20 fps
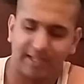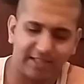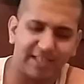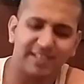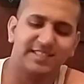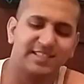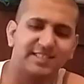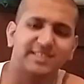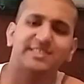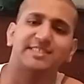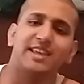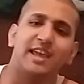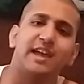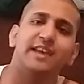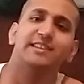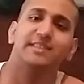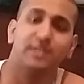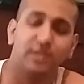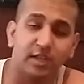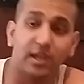This is,
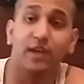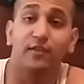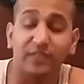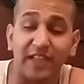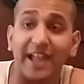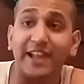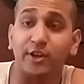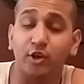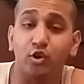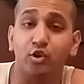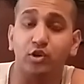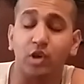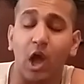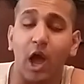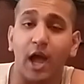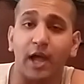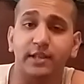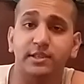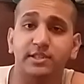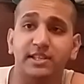like it or
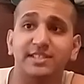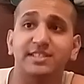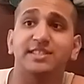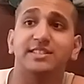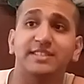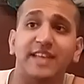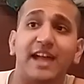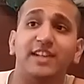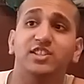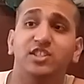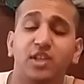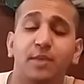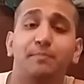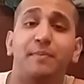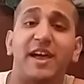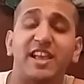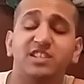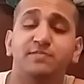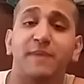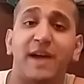not, this is actually the
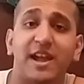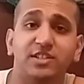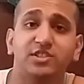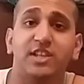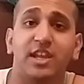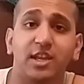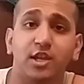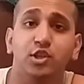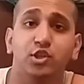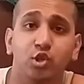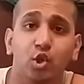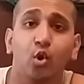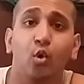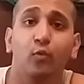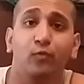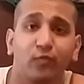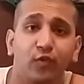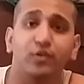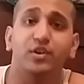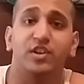best match they can
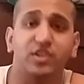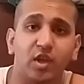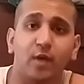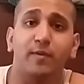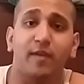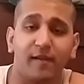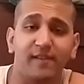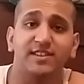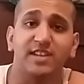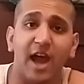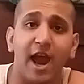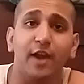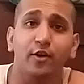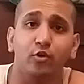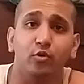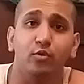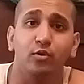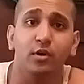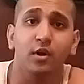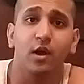do for the WWE
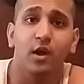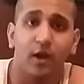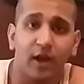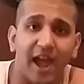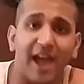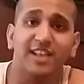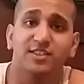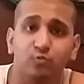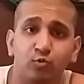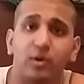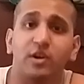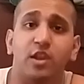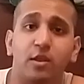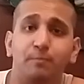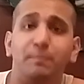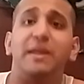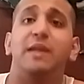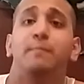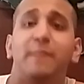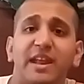title. As one
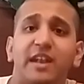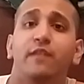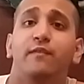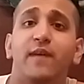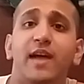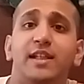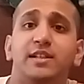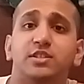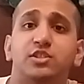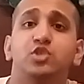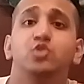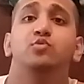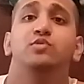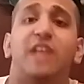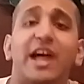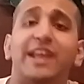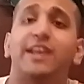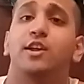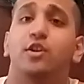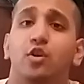of the big main events. You
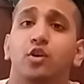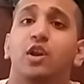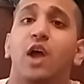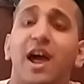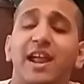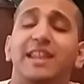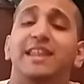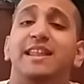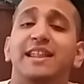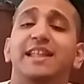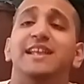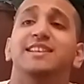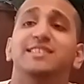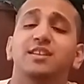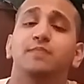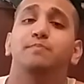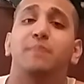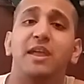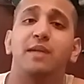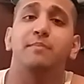like it or not, it
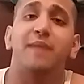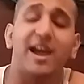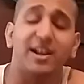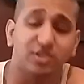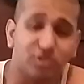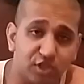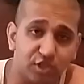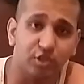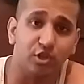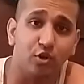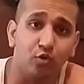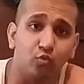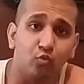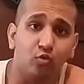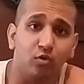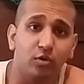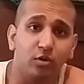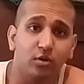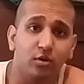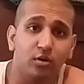is a big match to do.